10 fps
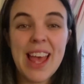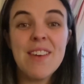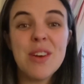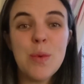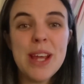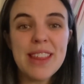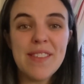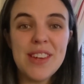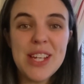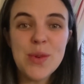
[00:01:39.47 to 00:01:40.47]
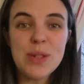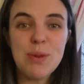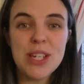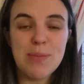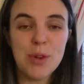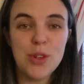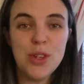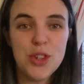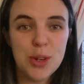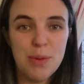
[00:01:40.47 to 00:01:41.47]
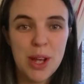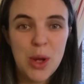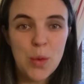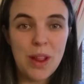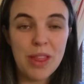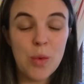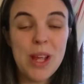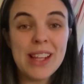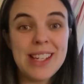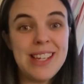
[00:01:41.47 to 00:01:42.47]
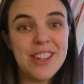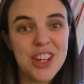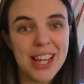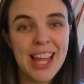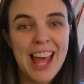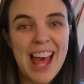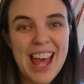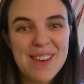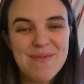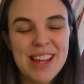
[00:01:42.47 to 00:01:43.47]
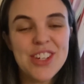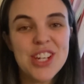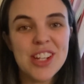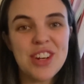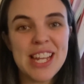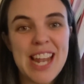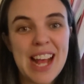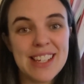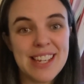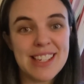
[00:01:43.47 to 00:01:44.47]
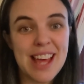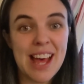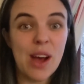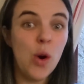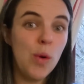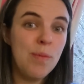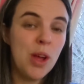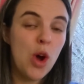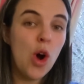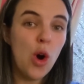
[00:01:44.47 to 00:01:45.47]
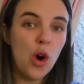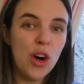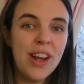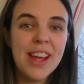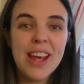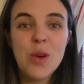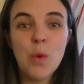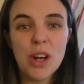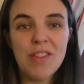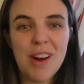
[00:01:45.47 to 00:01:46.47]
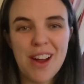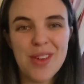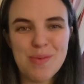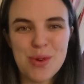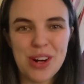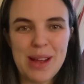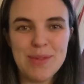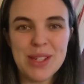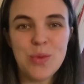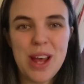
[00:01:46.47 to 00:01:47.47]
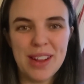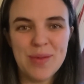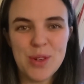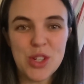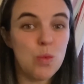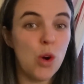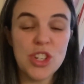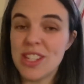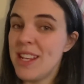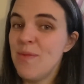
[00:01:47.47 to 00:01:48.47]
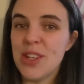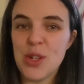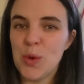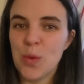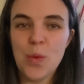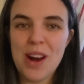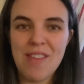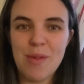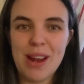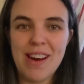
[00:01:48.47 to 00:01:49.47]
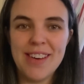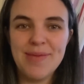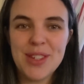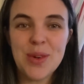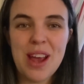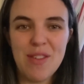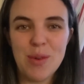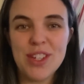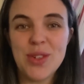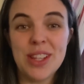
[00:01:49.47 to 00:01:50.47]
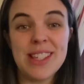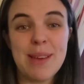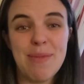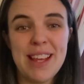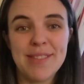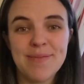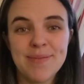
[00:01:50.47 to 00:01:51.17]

Every week that video is put up on YouTube with the weekly teaching um, and children can access that at home or in one of our other programmes as well. We just watch the same video wherever we are, so everyone's doing the same thing.